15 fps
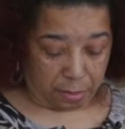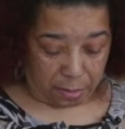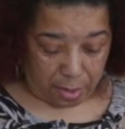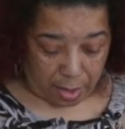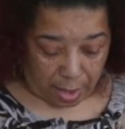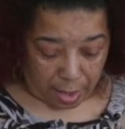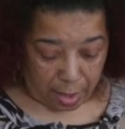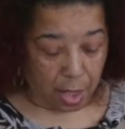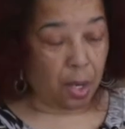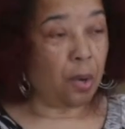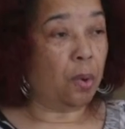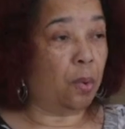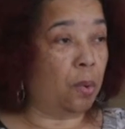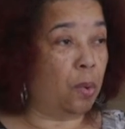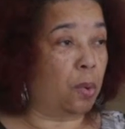Okay?
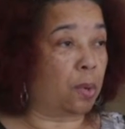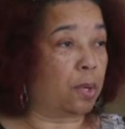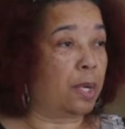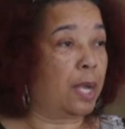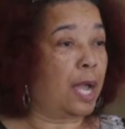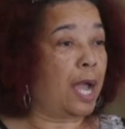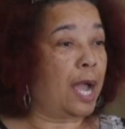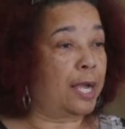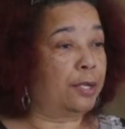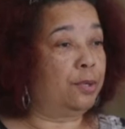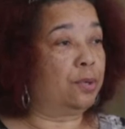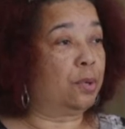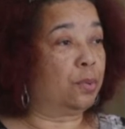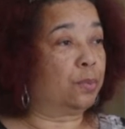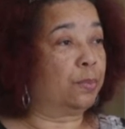Or how you
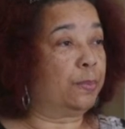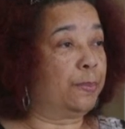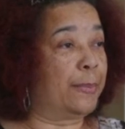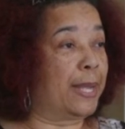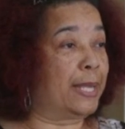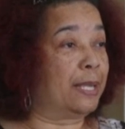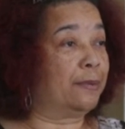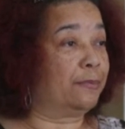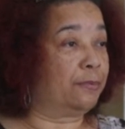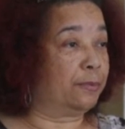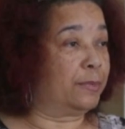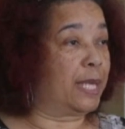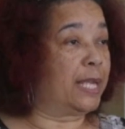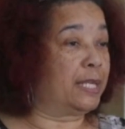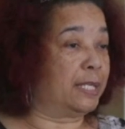gonna make it from
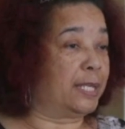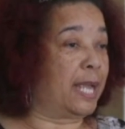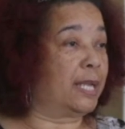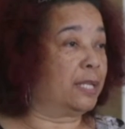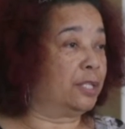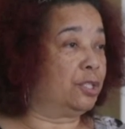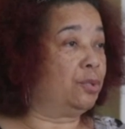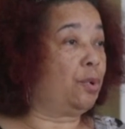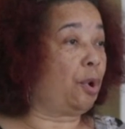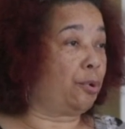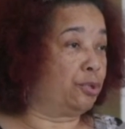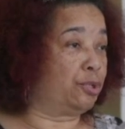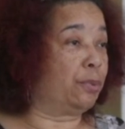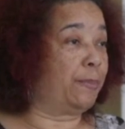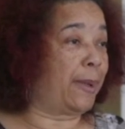day to day because you
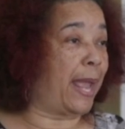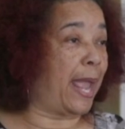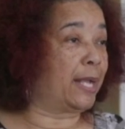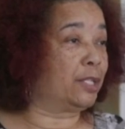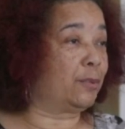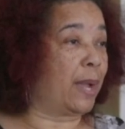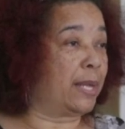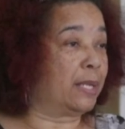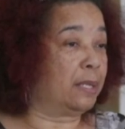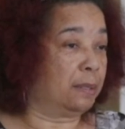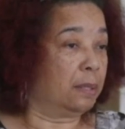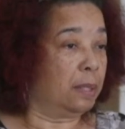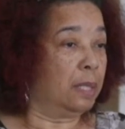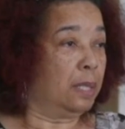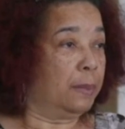hurt your back trying to
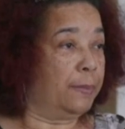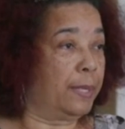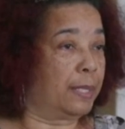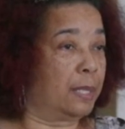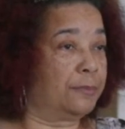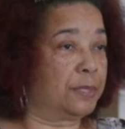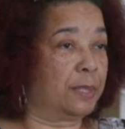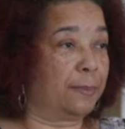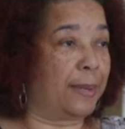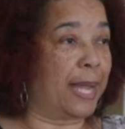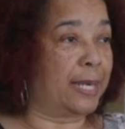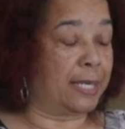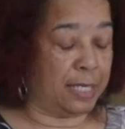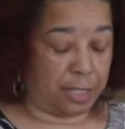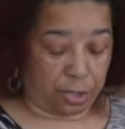pick up
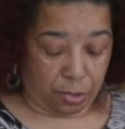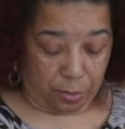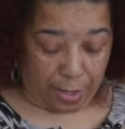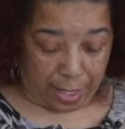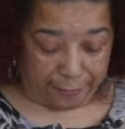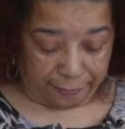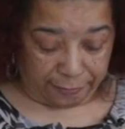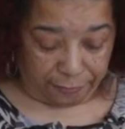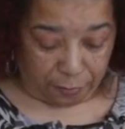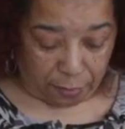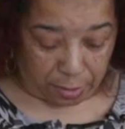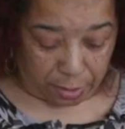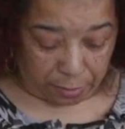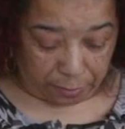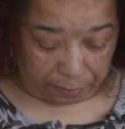somebody that's too heavy for
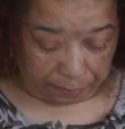you.